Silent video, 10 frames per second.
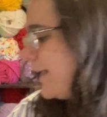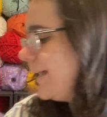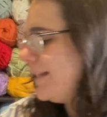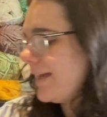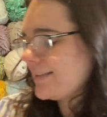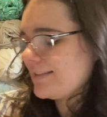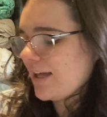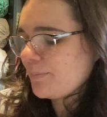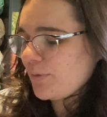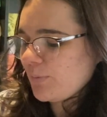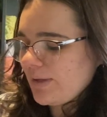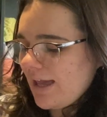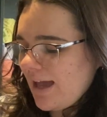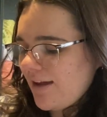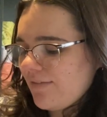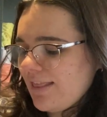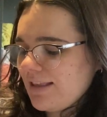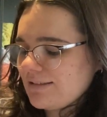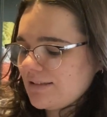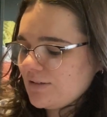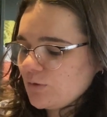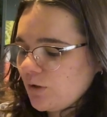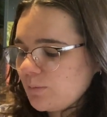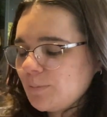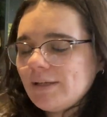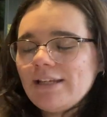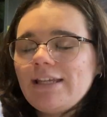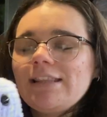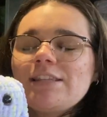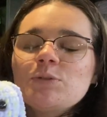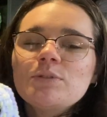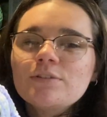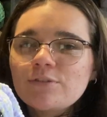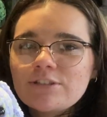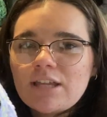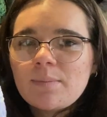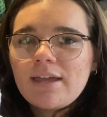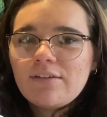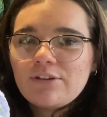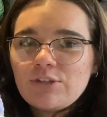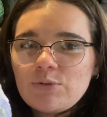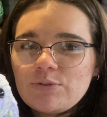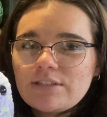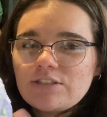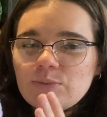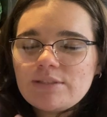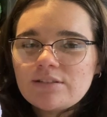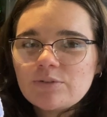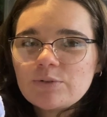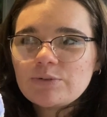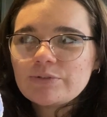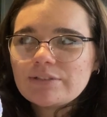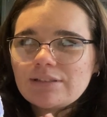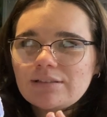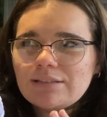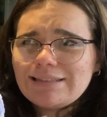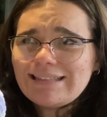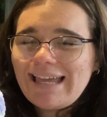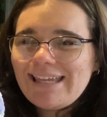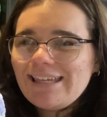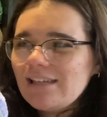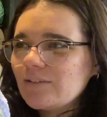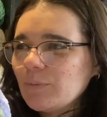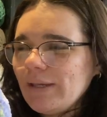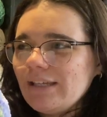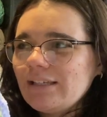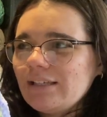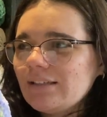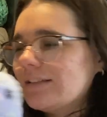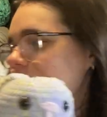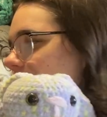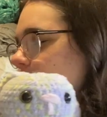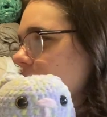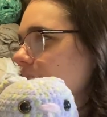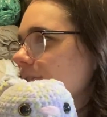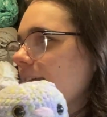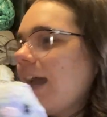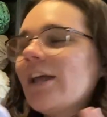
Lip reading: Next up, we have this adorable bunny. This was the first time I ever used Sweet Snuggles Light. Wait, is it Sweet Snuggles Light?